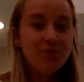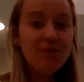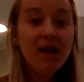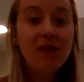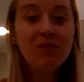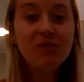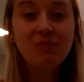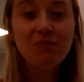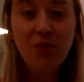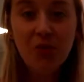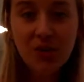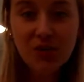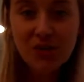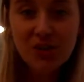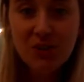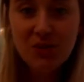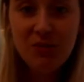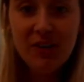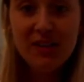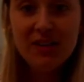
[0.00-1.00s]
May was born,
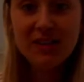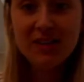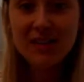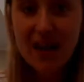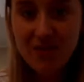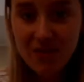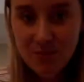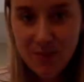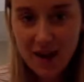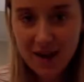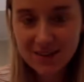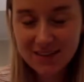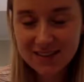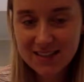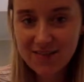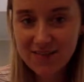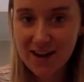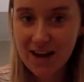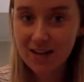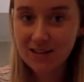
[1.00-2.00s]
she weighed 7 pounds,
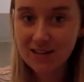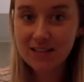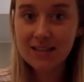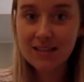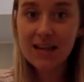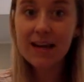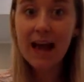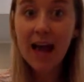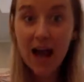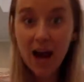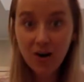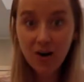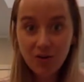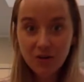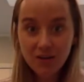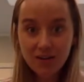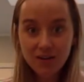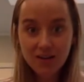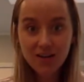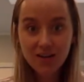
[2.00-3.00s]
7 ounces, and
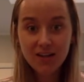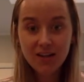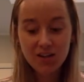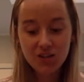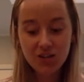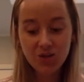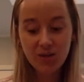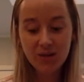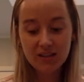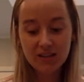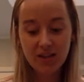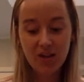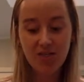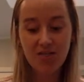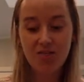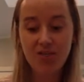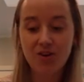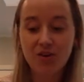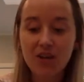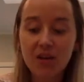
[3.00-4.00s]
now she weighs
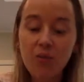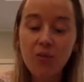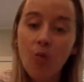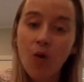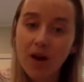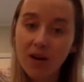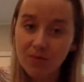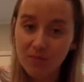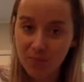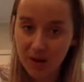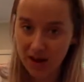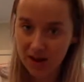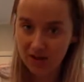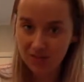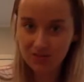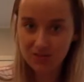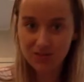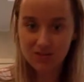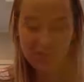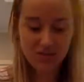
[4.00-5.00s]
31
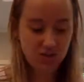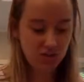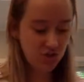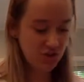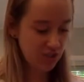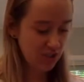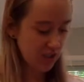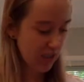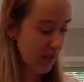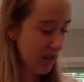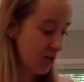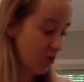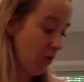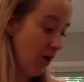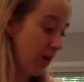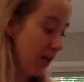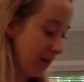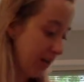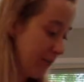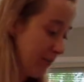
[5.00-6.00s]
pounds. So she's gained
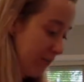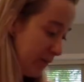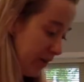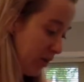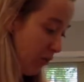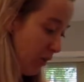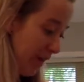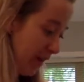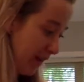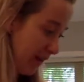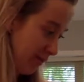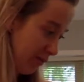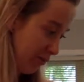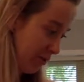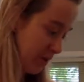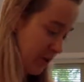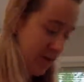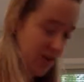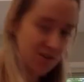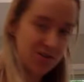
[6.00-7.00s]
quite a bit of weight in
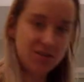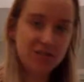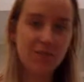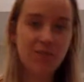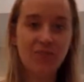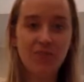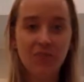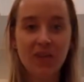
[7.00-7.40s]
3 years.